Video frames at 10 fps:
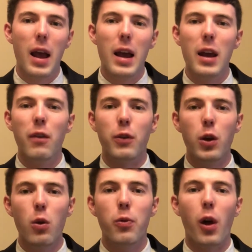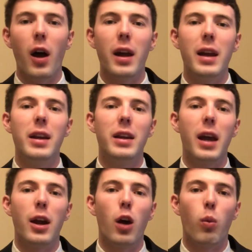If you thought
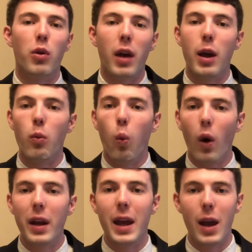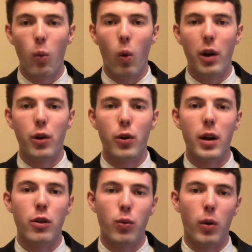Indiana was a one-hit wonder
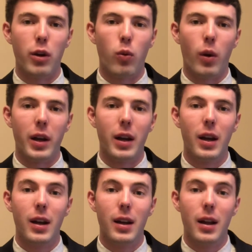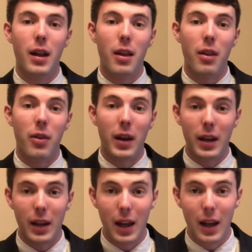in 2020, think
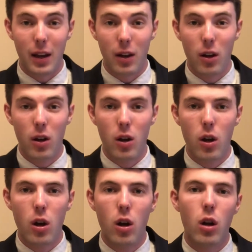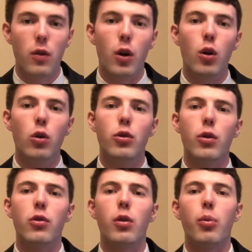again. The
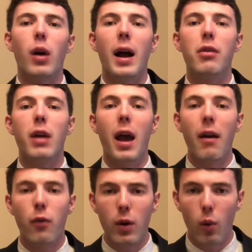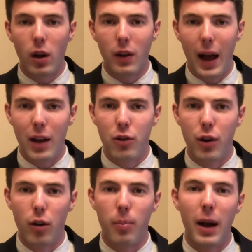Hoosiers surprised everyone last
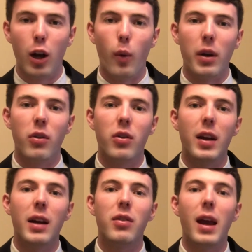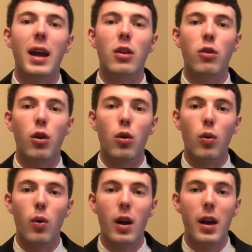year by going
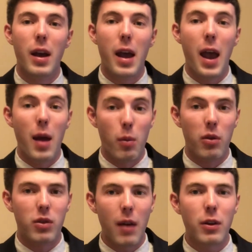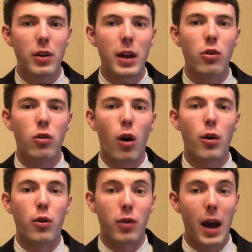6-2, and with 17
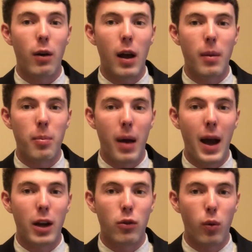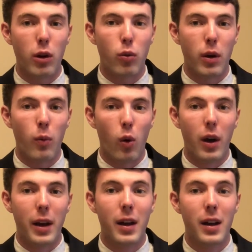starters now coming back in
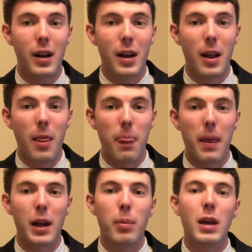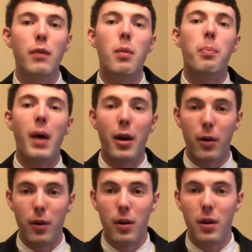2021, they could be even
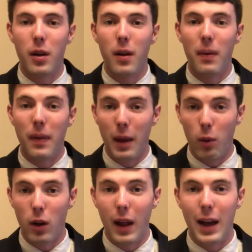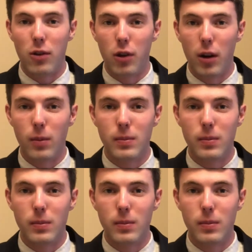better than they were last year.